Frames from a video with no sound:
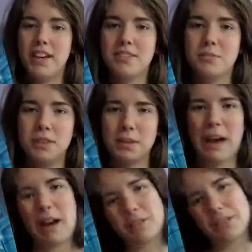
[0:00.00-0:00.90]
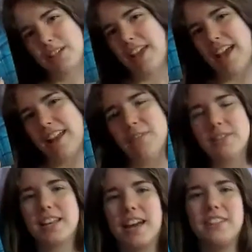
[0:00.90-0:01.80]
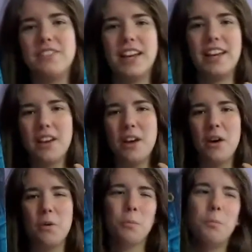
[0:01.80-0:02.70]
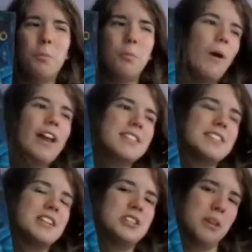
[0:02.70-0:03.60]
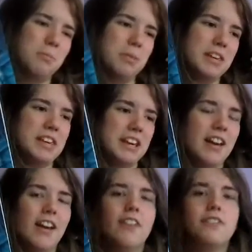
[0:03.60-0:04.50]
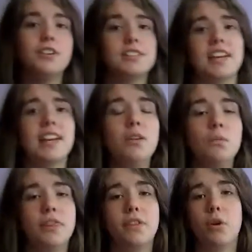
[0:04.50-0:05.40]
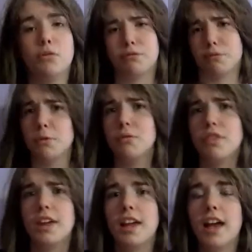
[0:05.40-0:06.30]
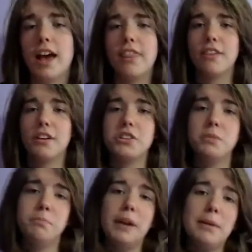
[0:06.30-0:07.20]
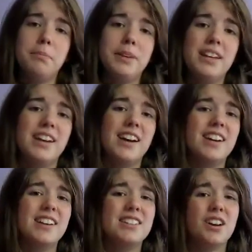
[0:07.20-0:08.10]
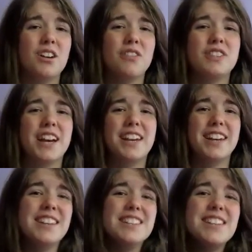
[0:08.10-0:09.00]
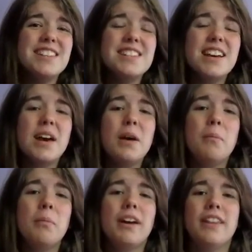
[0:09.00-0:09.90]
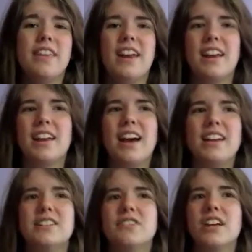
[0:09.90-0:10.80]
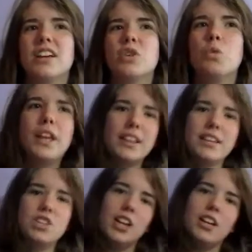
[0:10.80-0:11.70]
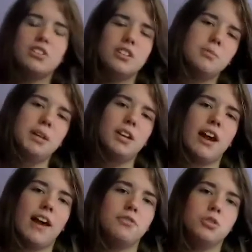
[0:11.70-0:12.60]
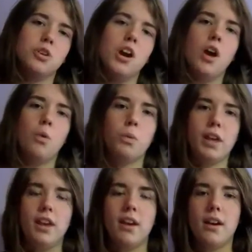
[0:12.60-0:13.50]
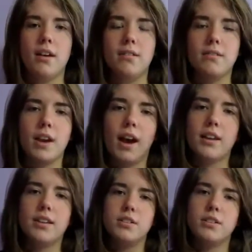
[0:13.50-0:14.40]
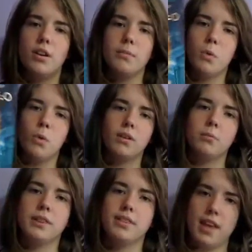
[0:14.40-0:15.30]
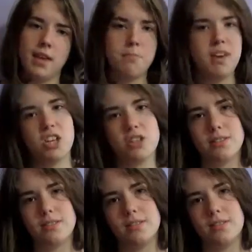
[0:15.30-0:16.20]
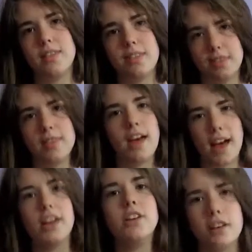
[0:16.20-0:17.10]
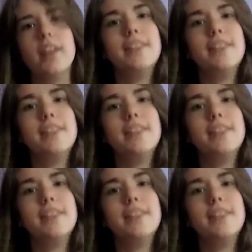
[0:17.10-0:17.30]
the powers she had, it was kind of like, what else can she be? For a second, with the whole fruit thing, I thought she might be a daughter of Dionysus, but then I kind of like quickly changed to Demeter after we got her more with like Peaches. Yeah.